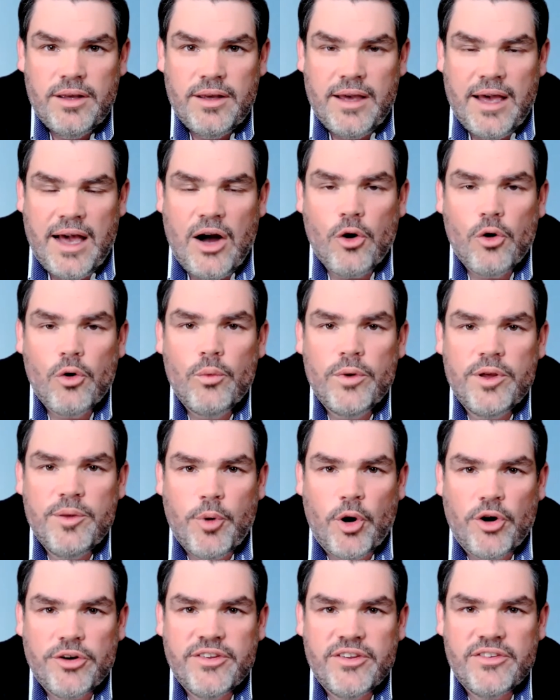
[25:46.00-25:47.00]
how are we
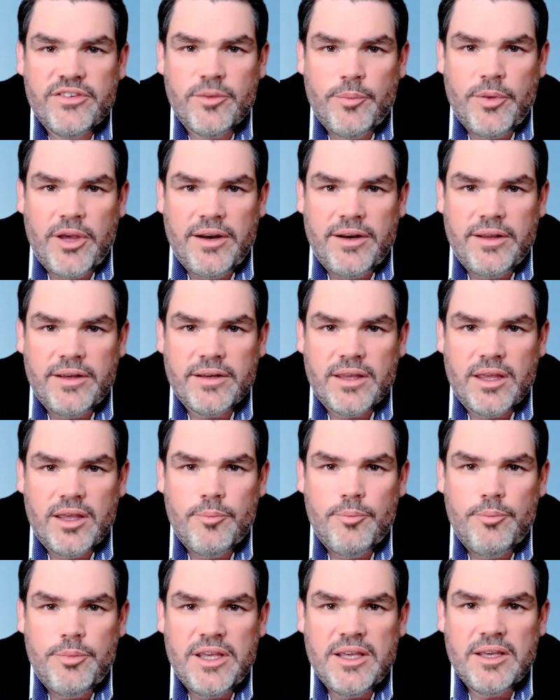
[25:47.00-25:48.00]
participating
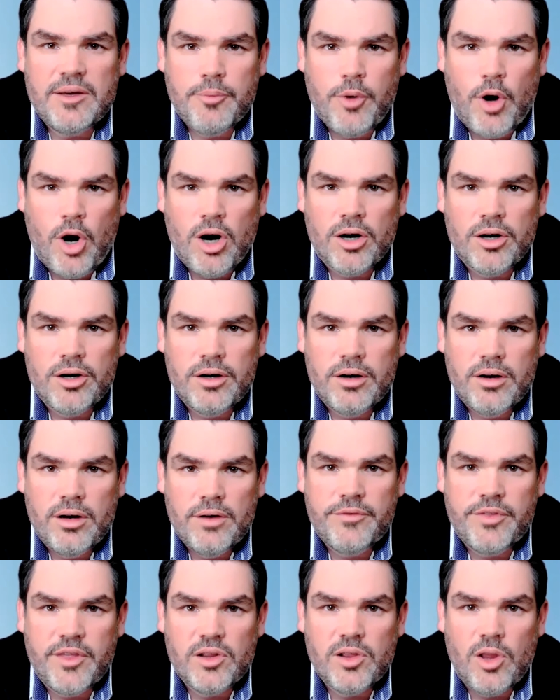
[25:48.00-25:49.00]
and being part
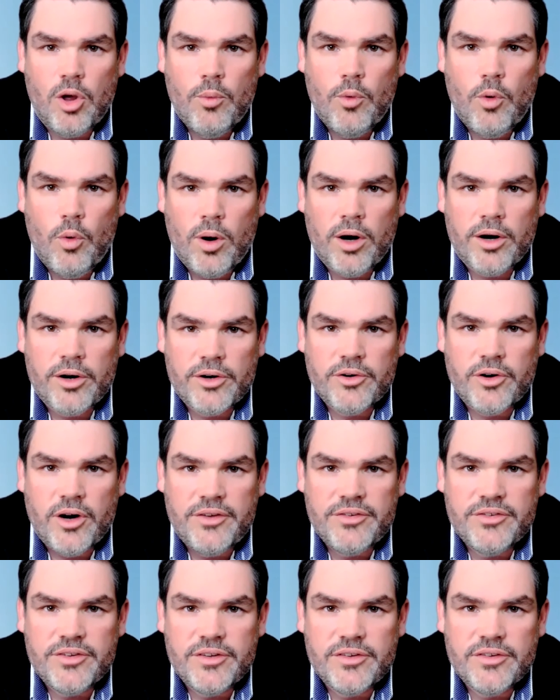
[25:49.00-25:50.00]
of the global water
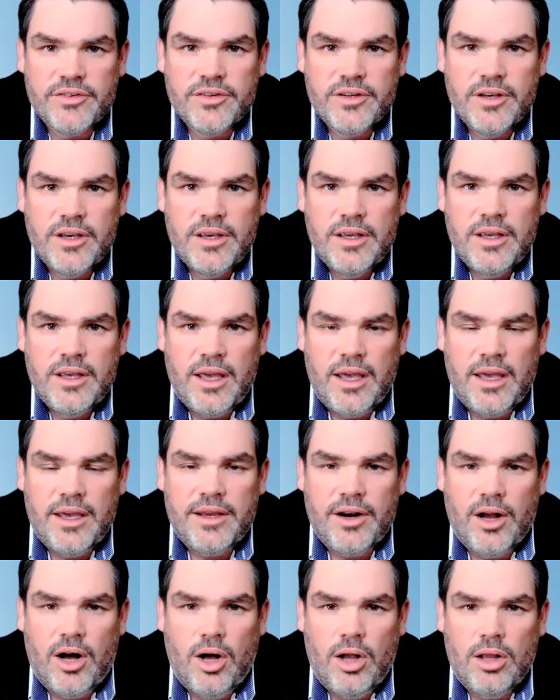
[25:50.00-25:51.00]
crisis
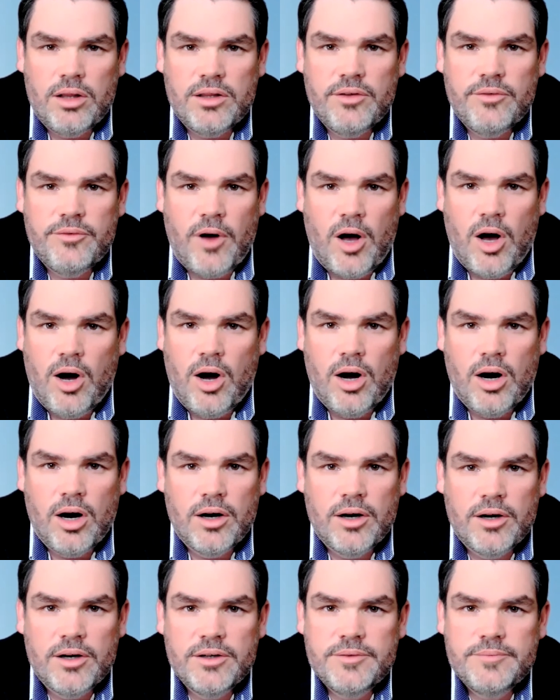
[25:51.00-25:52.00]
and all of
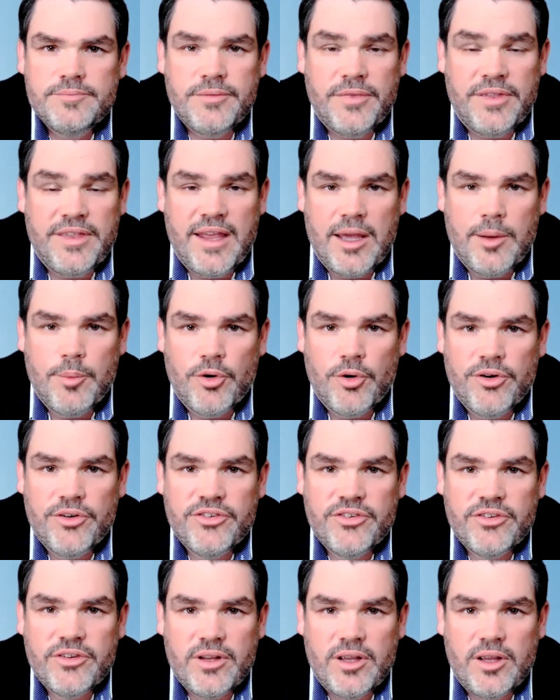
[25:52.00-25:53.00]
our
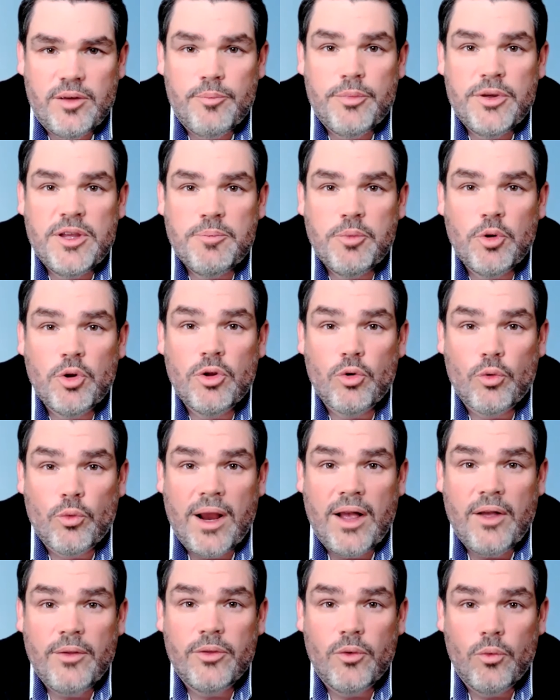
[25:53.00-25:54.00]
neighbors and people
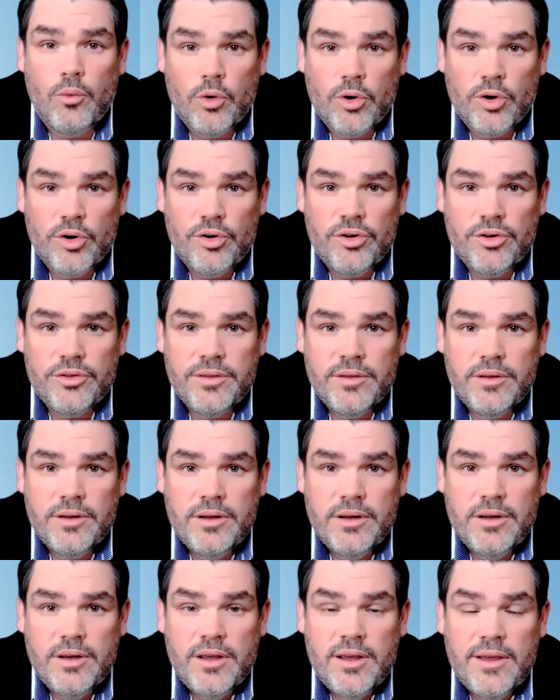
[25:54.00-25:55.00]
around the world
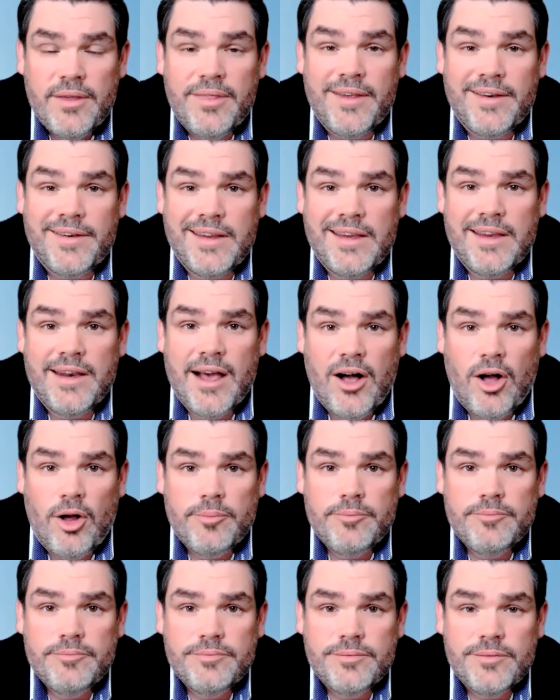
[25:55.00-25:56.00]
that need
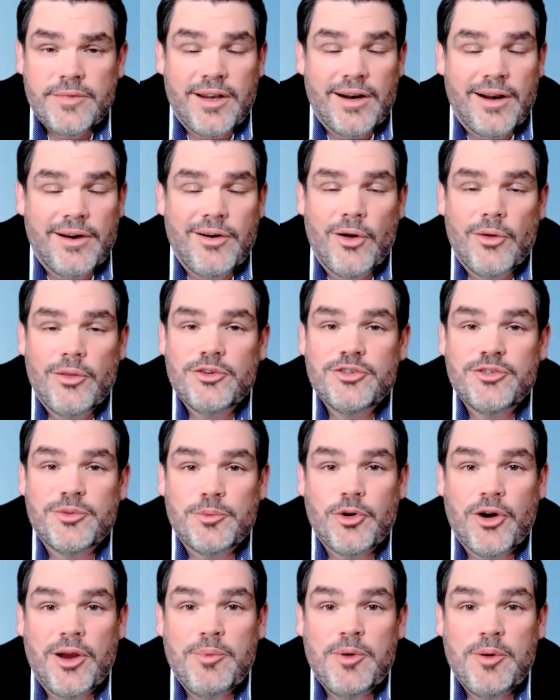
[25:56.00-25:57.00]
help? And I know there's some
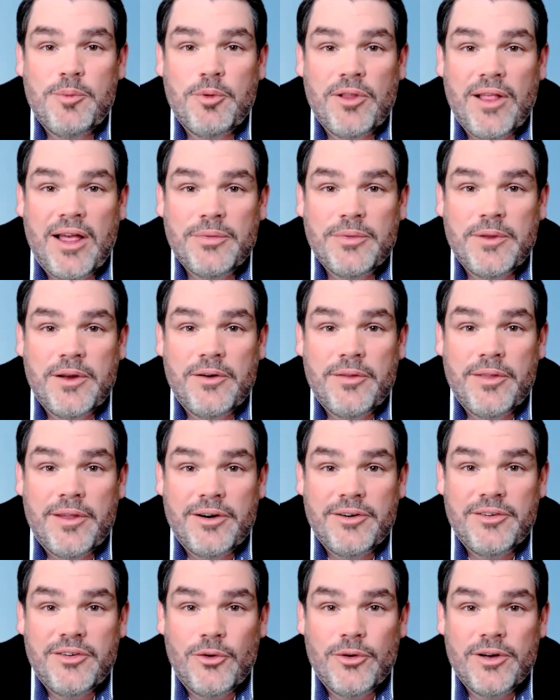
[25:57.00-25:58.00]
great people out there
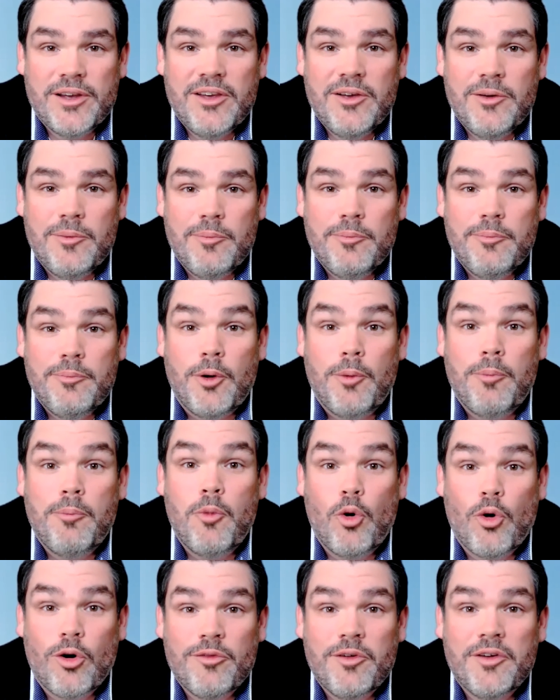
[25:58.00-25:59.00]
that are doing it, but
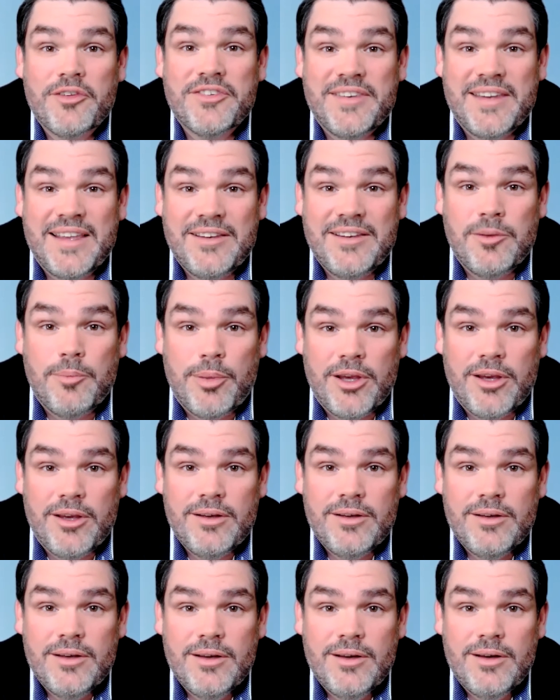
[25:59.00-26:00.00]
more of us need to be.